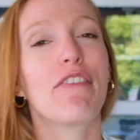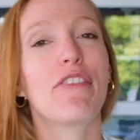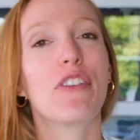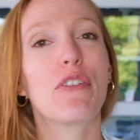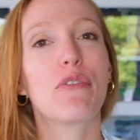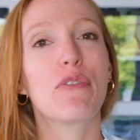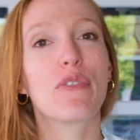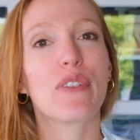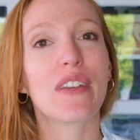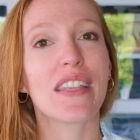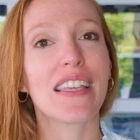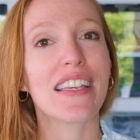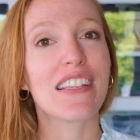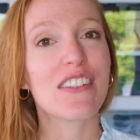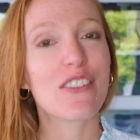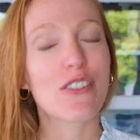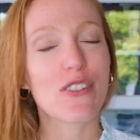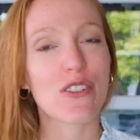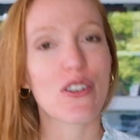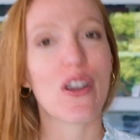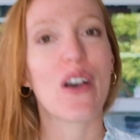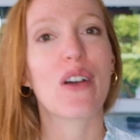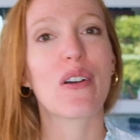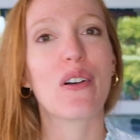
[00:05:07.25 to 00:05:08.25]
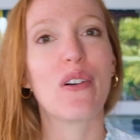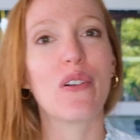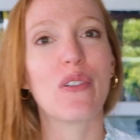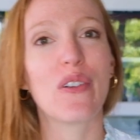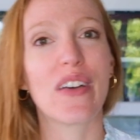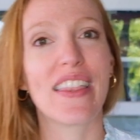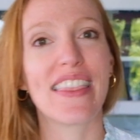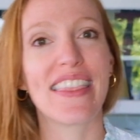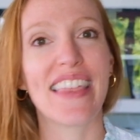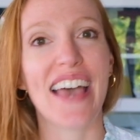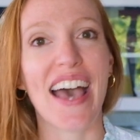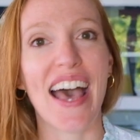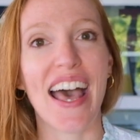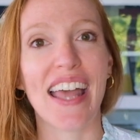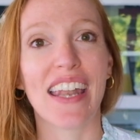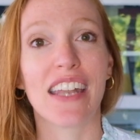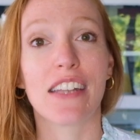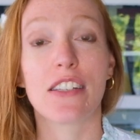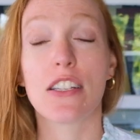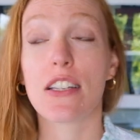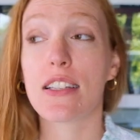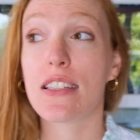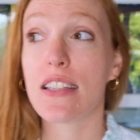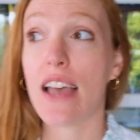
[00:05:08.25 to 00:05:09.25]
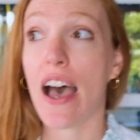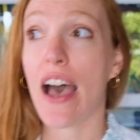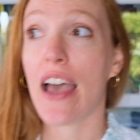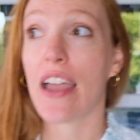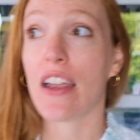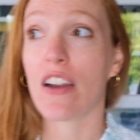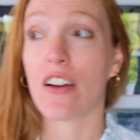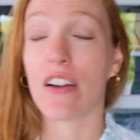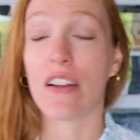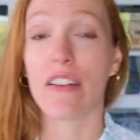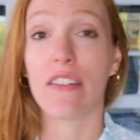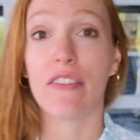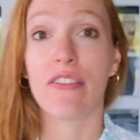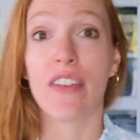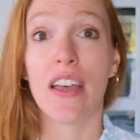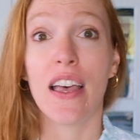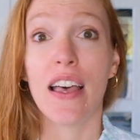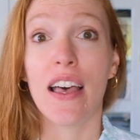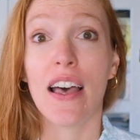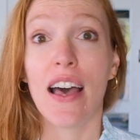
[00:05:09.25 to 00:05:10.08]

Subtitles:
you really struggle with that desire